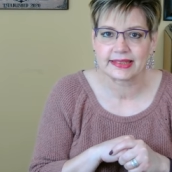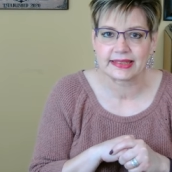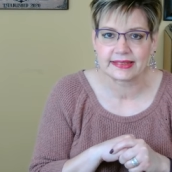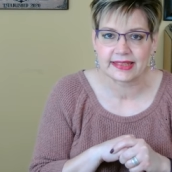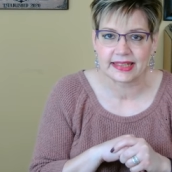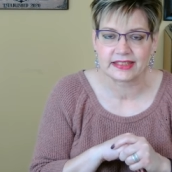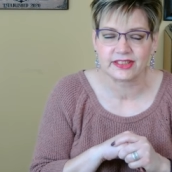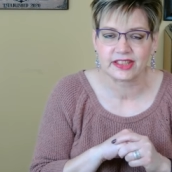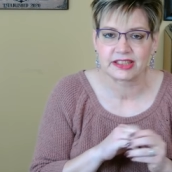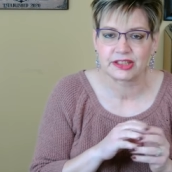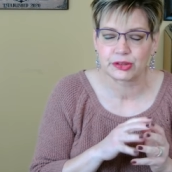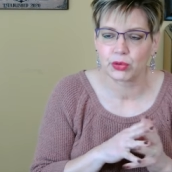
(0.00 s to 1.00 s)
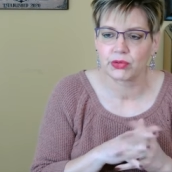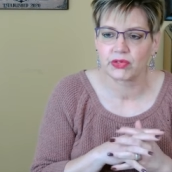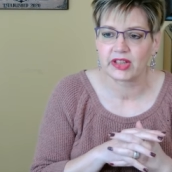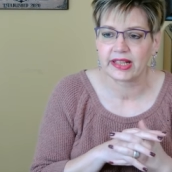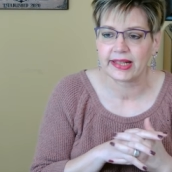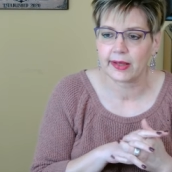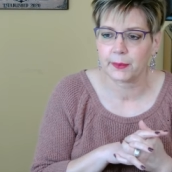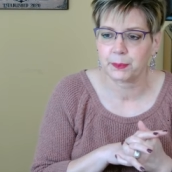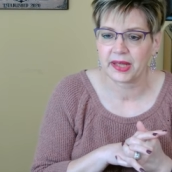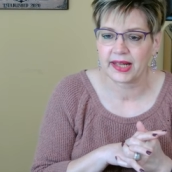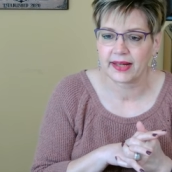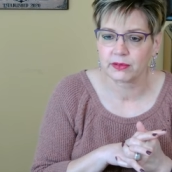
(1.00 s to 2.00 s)
engaging story
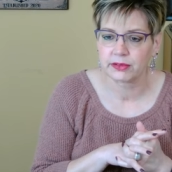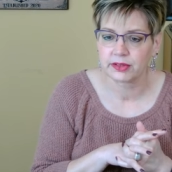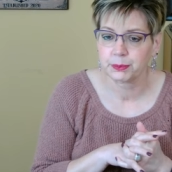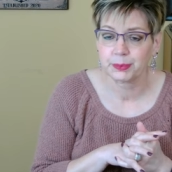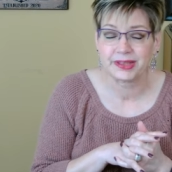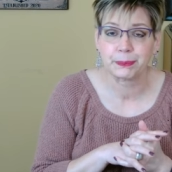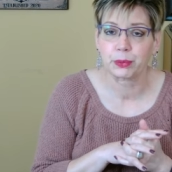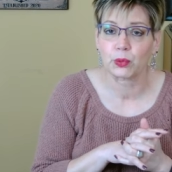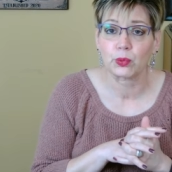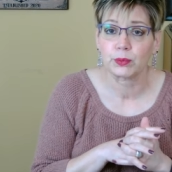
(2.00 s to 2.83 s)
about people.